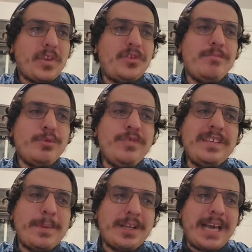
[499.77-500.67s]
The movie
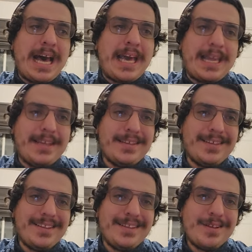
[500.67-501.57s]
is about a guy
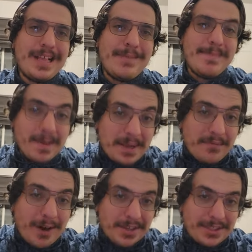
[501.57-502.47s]
becoming a
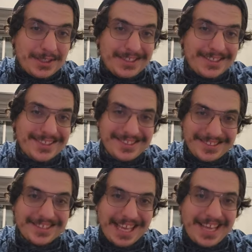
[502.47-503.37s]
father.
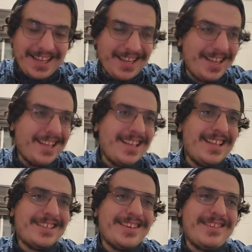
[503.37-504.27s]
Okay?
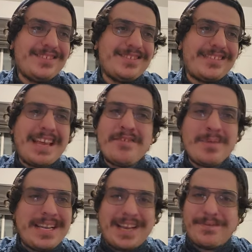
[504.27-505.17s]
Because
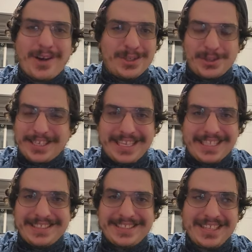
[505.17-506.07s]
everybody can father a
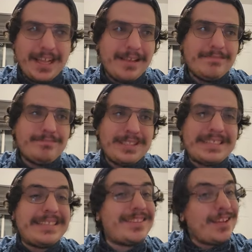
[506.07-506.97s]
kid. But
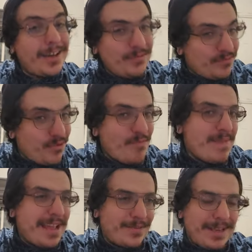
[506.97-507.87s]
it takes a lot of two
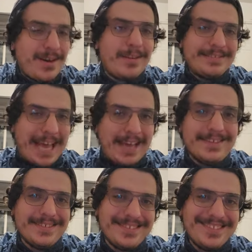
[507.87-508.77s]
men to be called
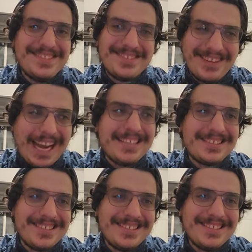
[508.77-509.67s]
dad.
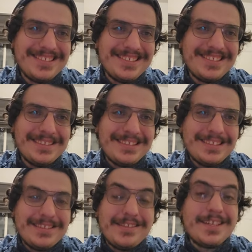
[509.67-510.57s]
Right?
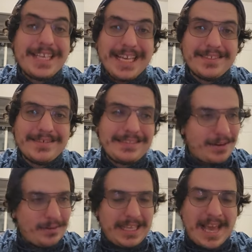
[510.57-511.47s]
A lot of kids, they
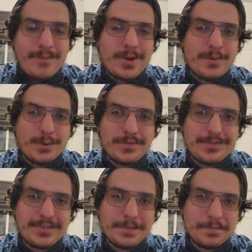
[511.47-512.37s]
only have one of
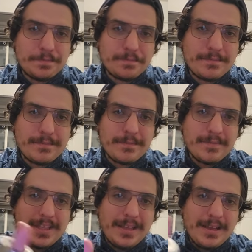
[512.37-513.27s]
those.
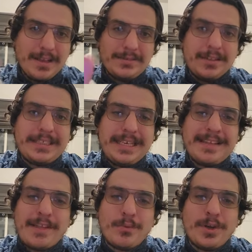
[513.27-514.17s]
A lot of kids,
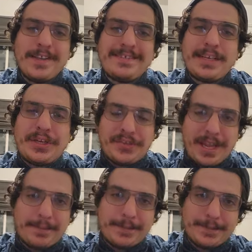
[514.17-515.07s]
that word is sacred to
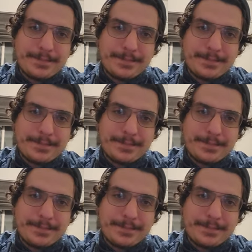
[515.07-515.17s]
them.